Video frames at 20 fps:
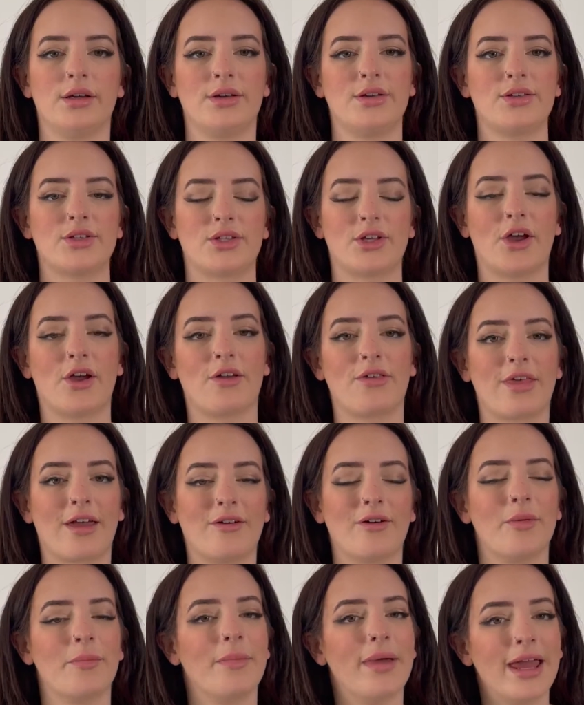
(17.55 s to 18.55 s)
So
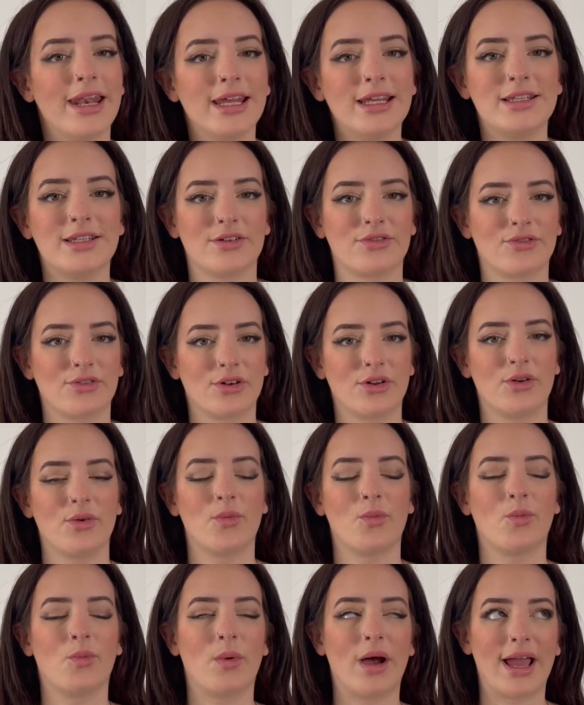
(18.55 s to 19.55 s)
there are many
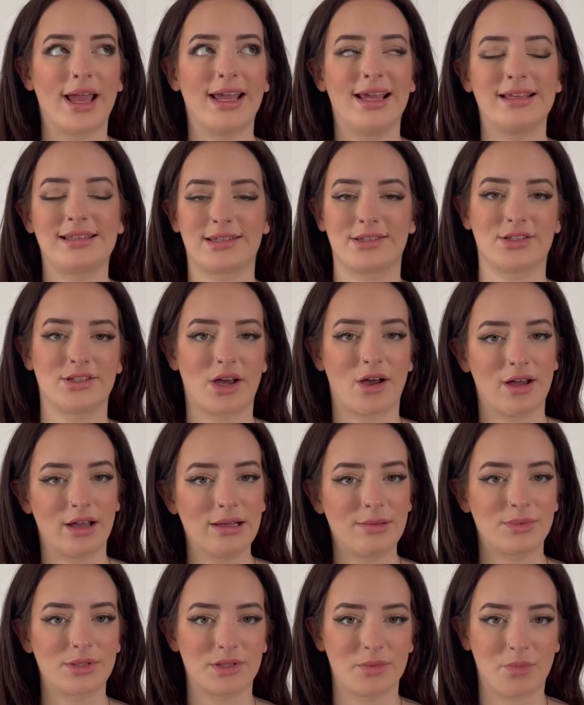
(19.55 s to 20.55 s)
different ways and
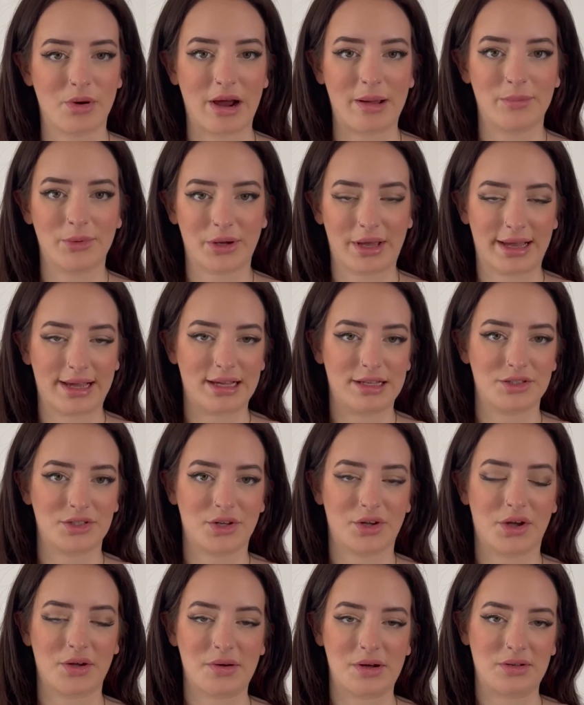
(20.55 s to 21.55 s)
types to prep your hair
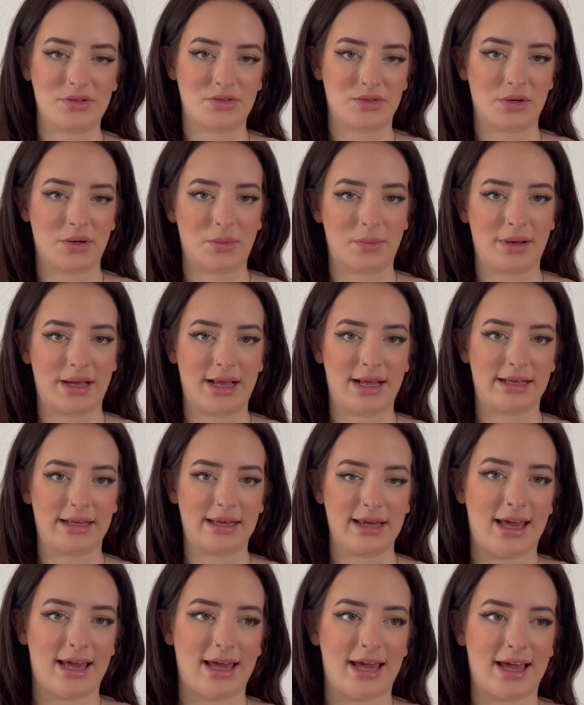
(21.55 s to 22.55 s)
to go under a wig,